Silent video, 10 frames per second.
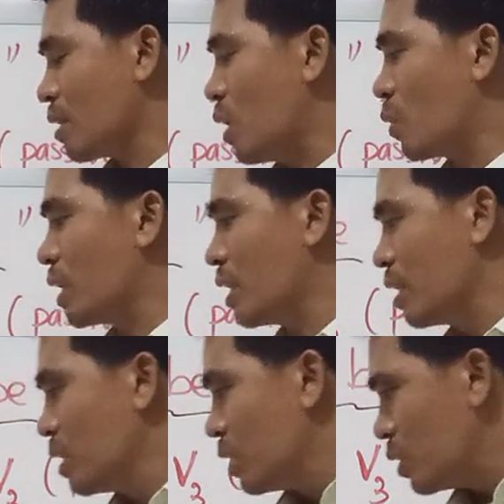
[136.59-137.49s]
Okay,
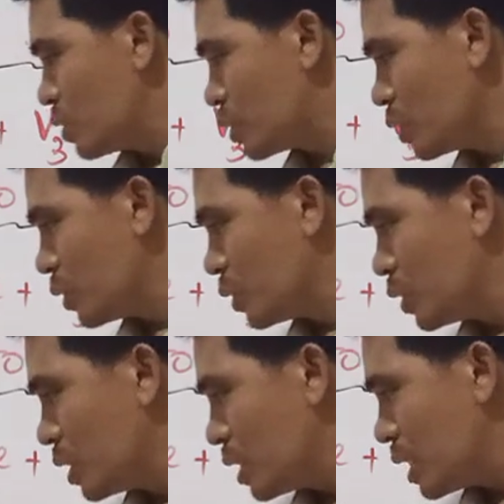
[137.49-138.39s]
so
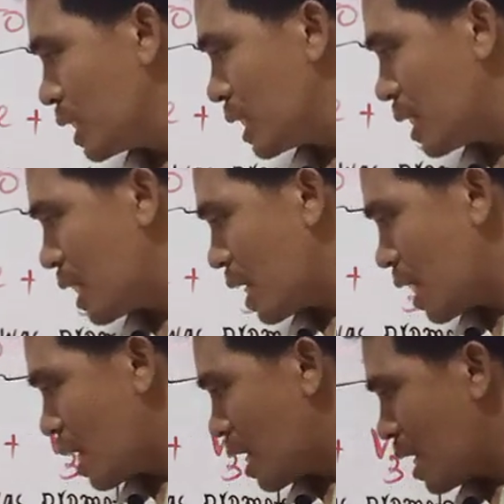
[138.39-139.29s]

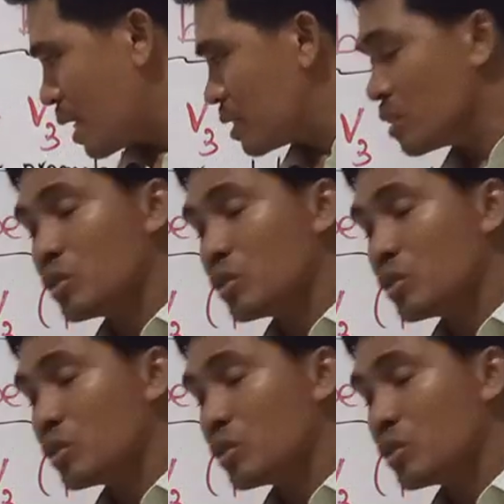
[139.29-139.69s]
at